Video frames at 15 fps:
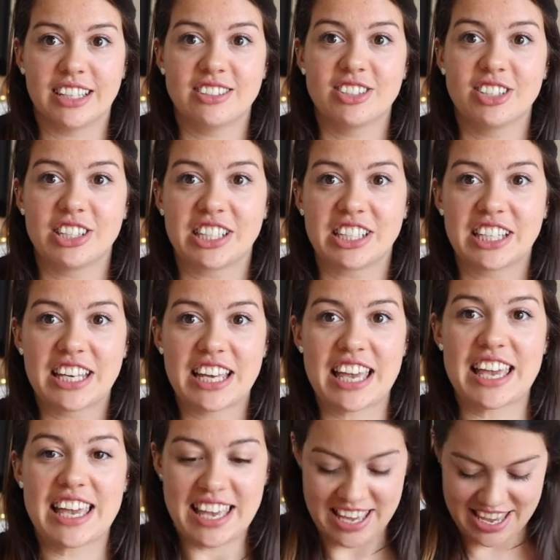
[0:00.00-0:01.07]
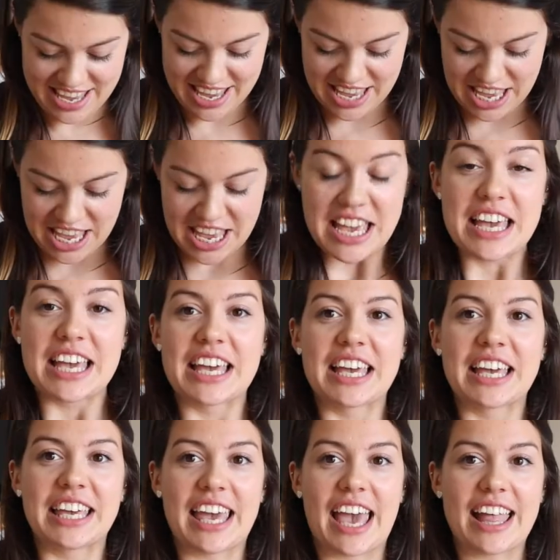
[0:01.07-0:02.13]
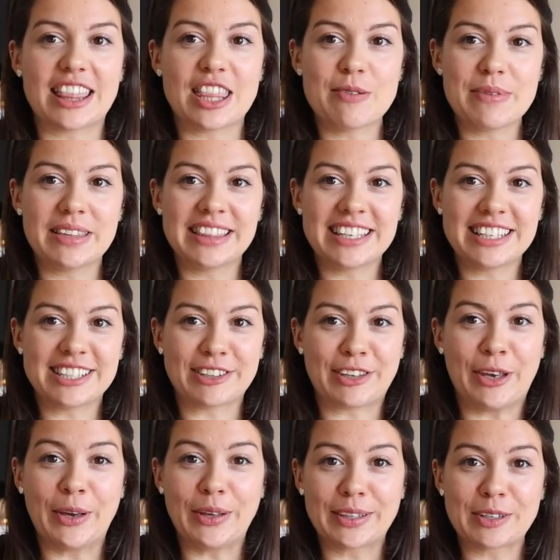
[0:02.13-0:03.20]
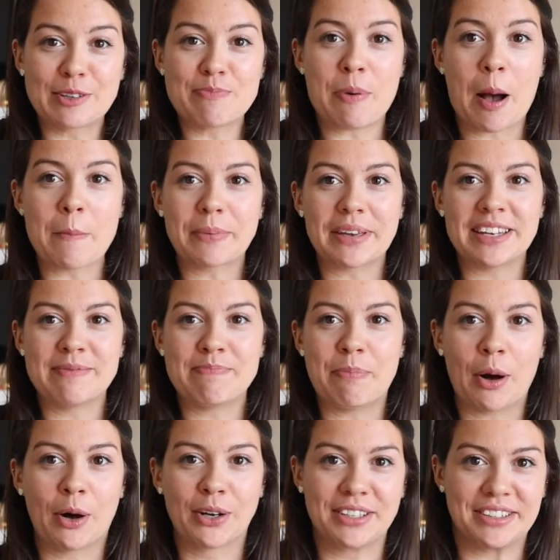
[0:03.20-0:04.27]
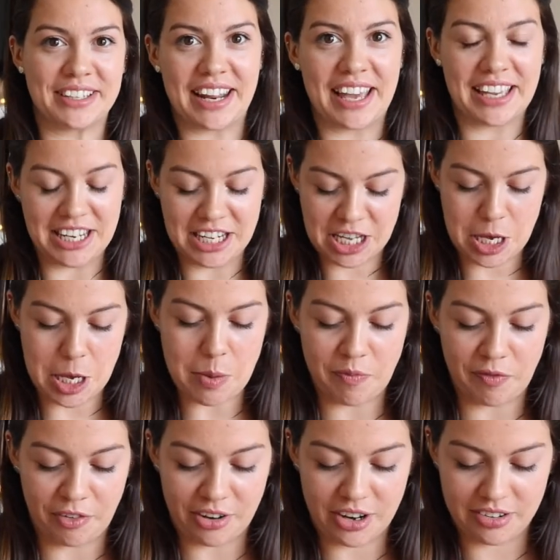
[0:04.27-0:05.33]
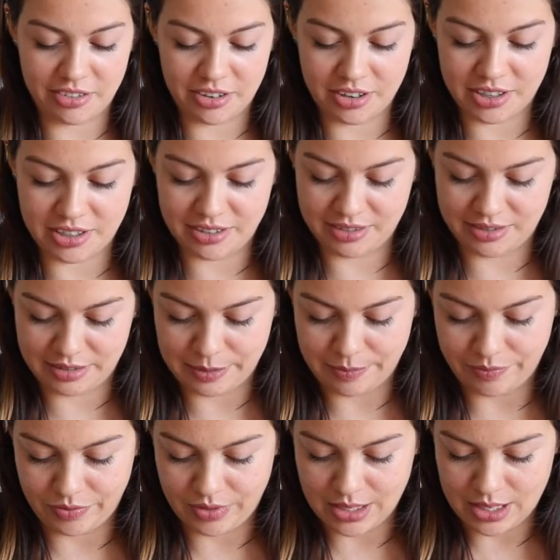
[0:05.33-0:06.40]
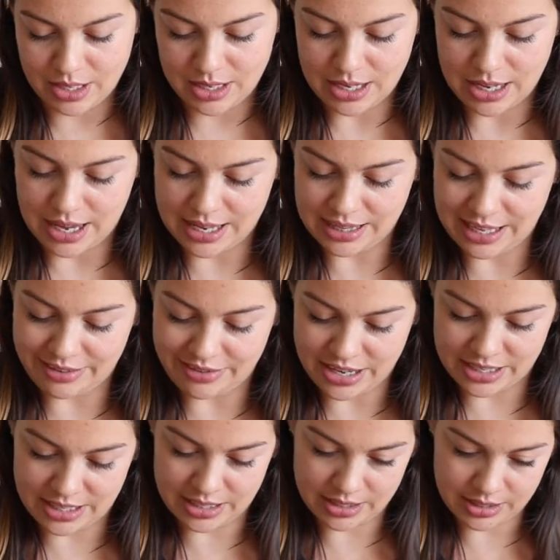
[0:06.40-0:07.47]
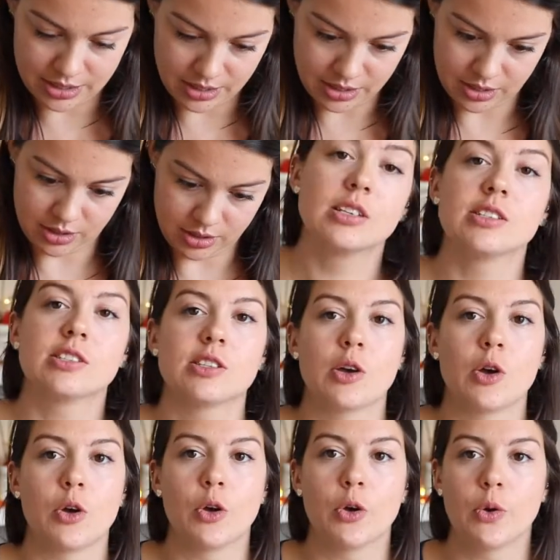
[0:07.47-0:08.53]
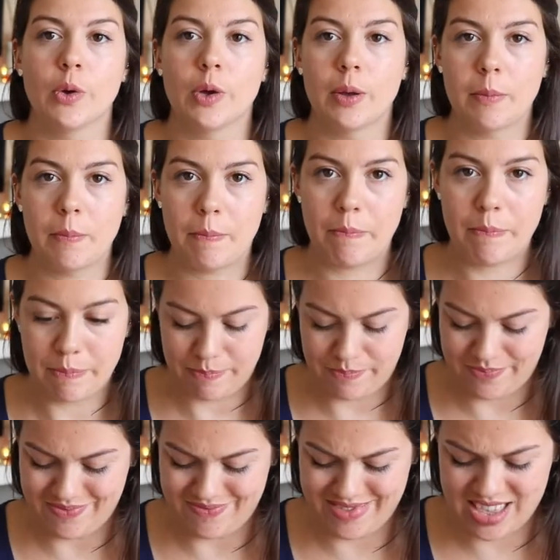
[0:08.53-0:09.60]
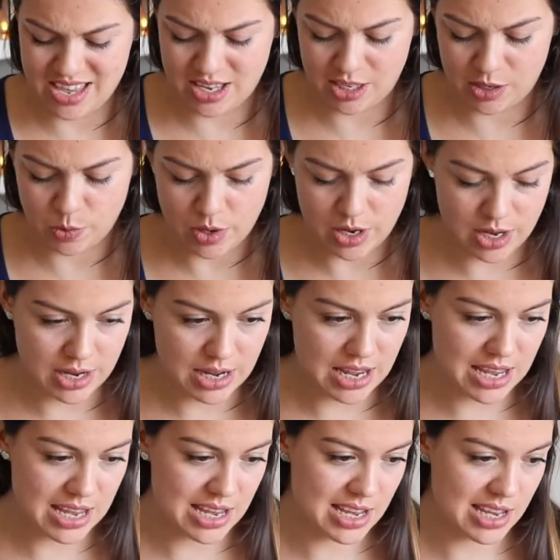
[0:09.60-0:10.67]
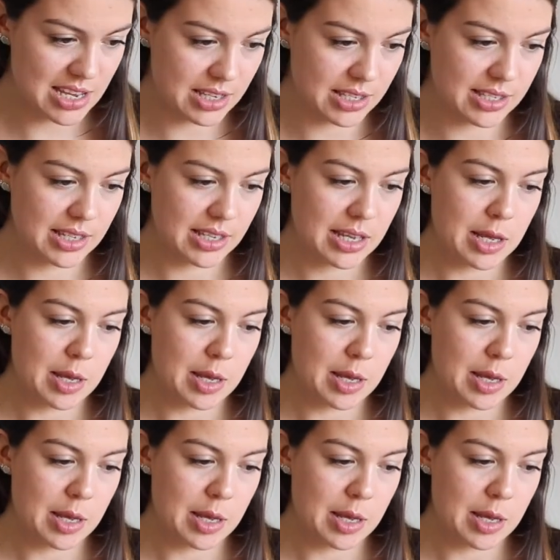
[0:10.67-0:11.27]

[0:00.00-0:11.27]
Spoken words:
I'll just get them in this cute little pumpkin box that I can keep forever and I love it. So this one is